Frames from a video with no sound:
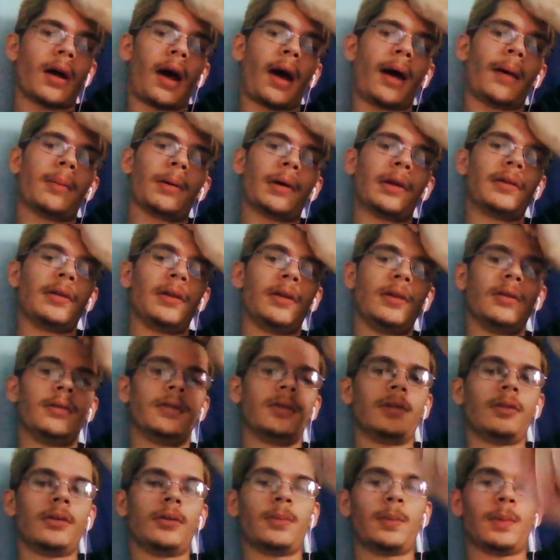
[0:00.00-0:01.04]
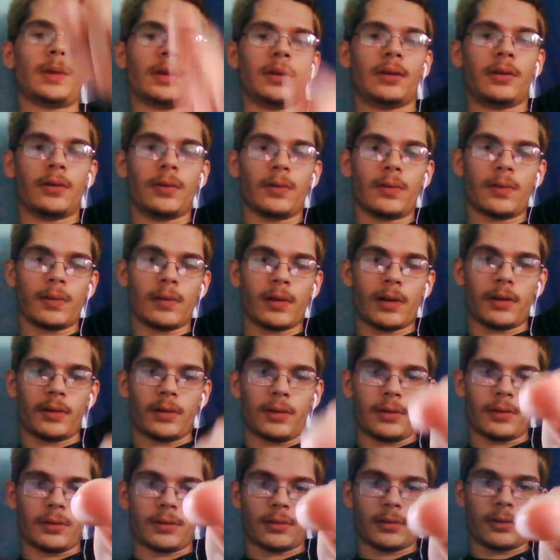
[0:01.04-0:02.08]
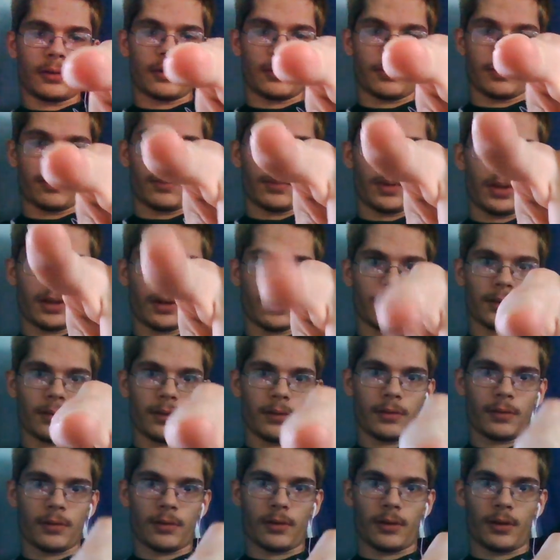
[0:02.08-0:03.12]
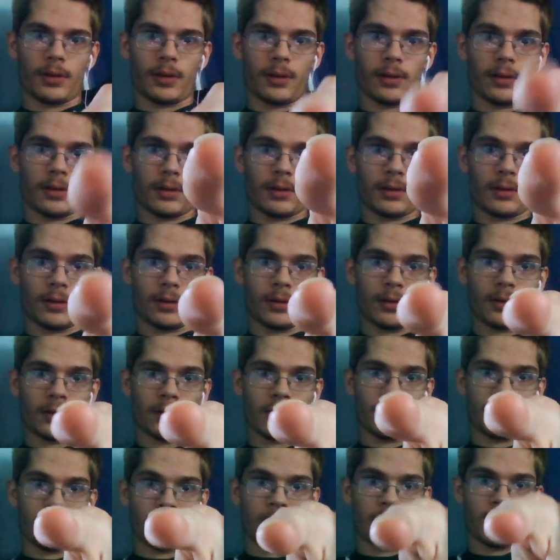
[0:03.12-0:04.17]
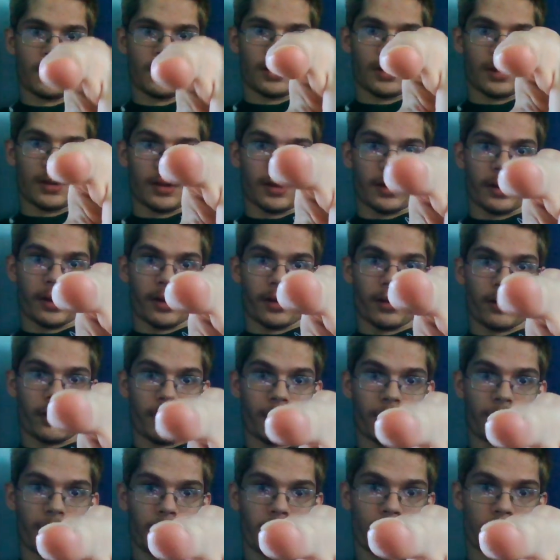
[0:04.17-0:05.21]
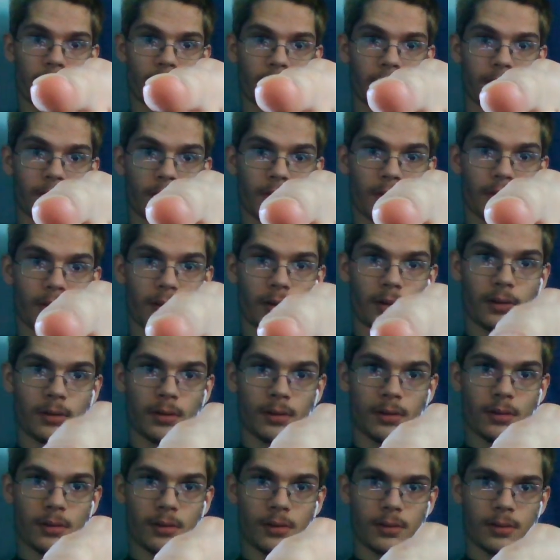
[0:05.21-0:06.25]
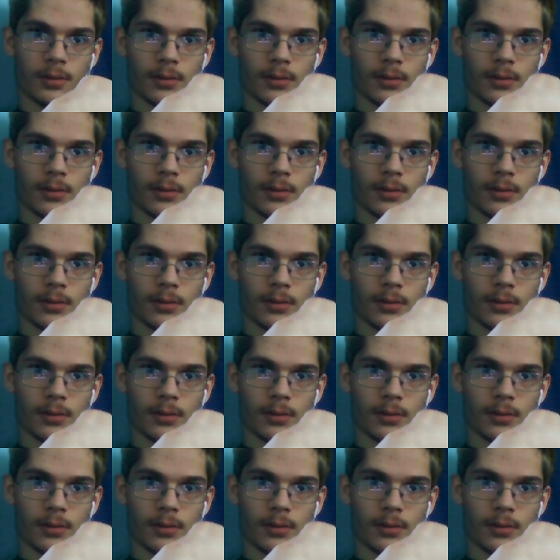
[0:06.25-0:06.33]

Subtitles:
I'm on YouTube and you're on YouTube. Me on the screen. Hello, me on the screen.